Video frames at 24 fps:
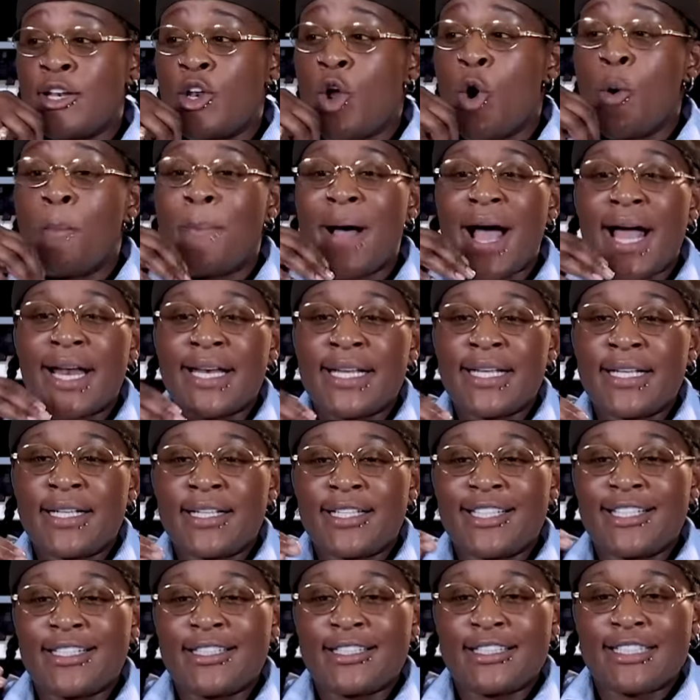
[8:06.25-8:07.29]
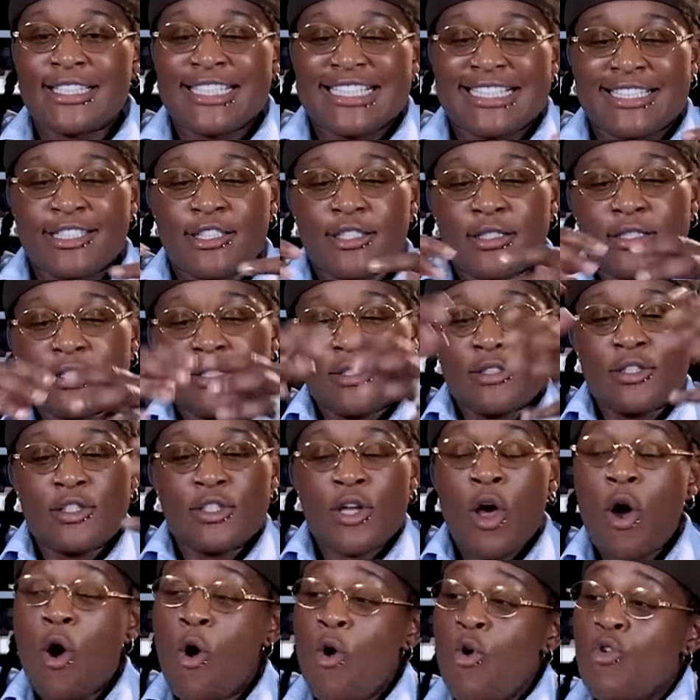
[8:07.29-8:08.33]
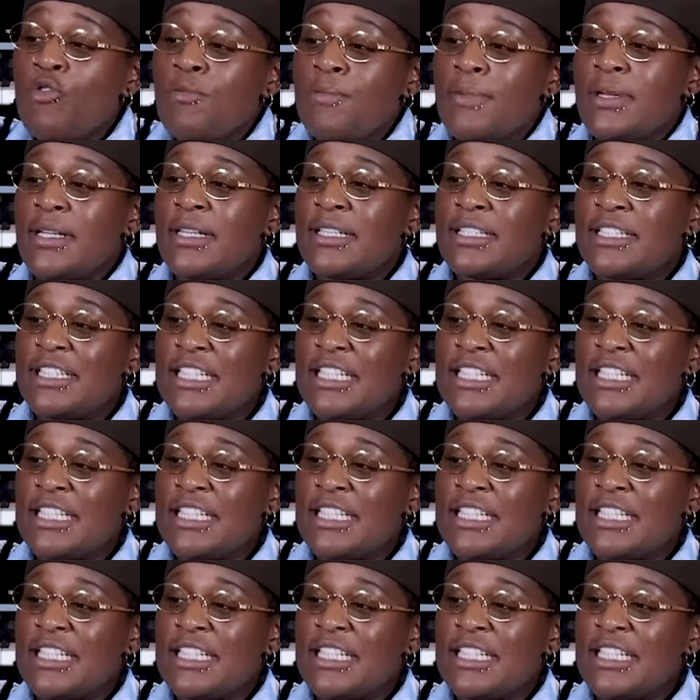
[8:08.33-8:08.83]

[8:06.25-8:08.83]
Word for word: and nobody told me.